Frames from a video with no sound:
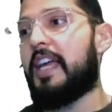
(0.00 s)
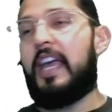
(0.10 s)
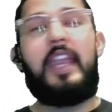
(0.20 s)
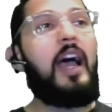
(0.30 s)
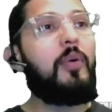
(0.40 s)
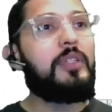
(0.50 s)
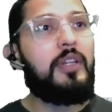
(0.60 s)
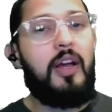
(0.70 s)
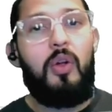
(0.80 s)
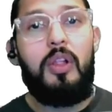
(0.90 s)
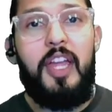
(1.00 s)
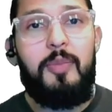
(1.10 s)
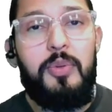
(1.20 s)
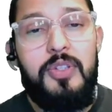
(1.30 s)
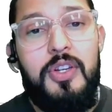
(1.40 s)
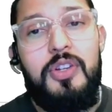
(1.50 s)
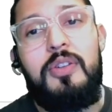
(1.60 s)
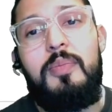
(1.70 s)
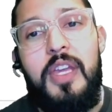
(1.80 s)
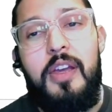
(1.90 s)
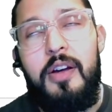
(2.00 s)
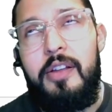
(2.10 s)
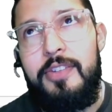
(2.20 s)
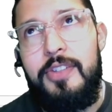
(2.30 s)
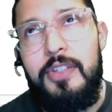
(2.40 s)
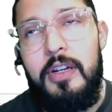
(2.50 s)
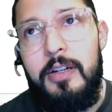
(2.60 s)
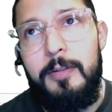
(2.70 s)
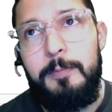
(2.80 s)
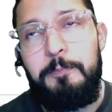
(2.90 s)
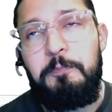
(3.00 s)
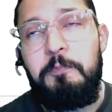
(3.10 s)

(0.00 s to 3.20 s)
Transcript: And now it's going to hold that position um,